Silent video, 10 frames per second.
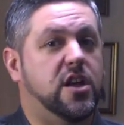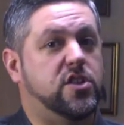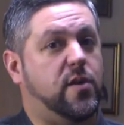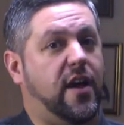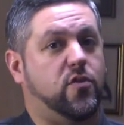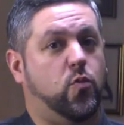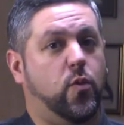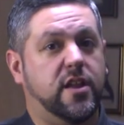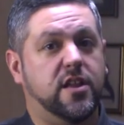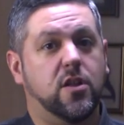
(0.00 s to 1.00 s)
until either
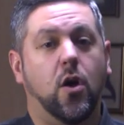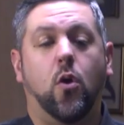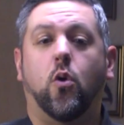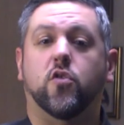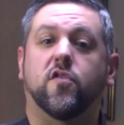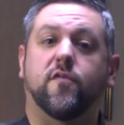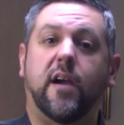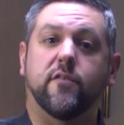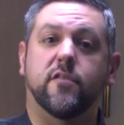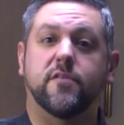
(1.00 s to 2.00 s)
winning or
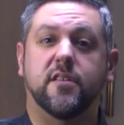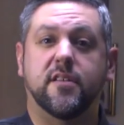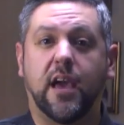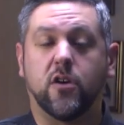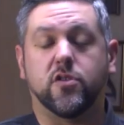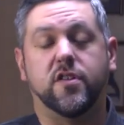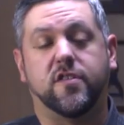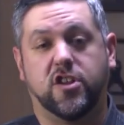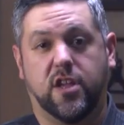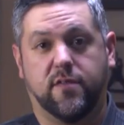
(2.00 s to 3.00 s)
survival of the encounter is
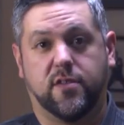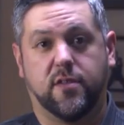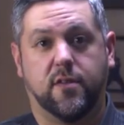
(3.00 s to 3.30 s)
achieved.